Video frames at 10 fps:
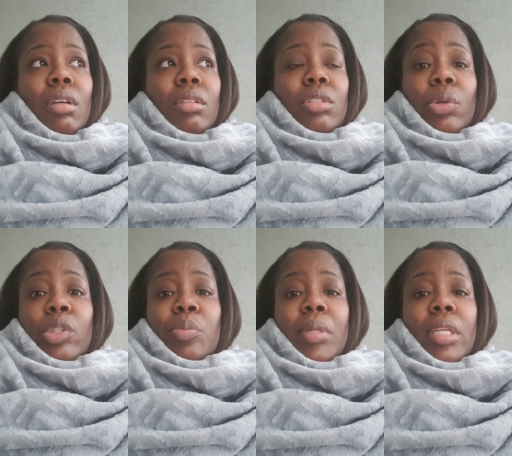so to
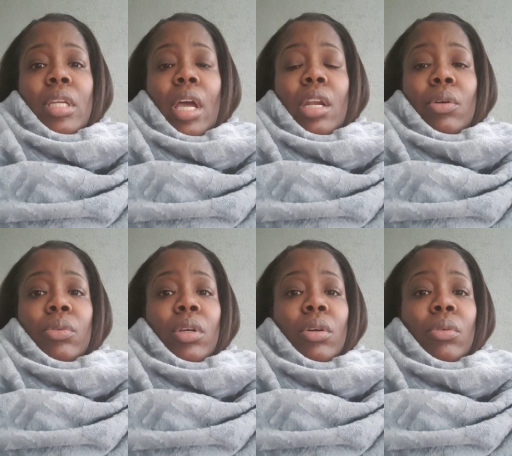speak. I
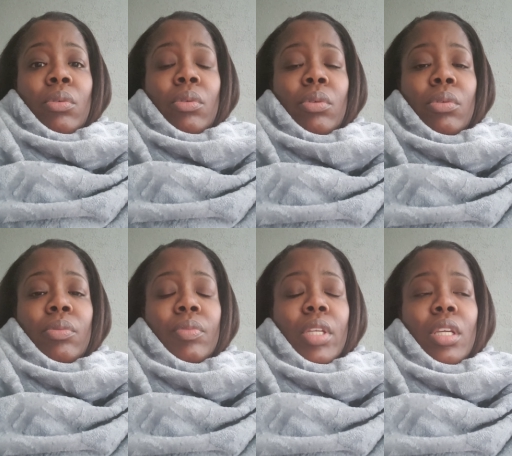don't know.
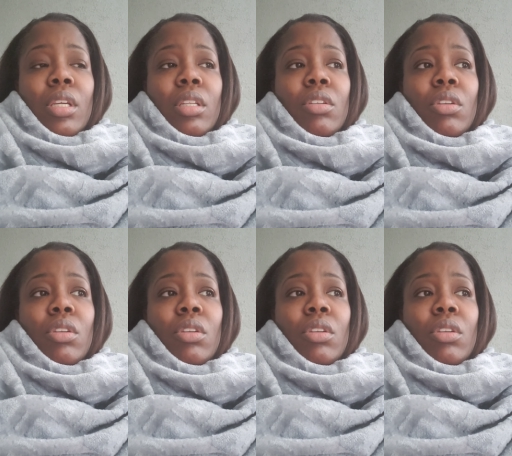And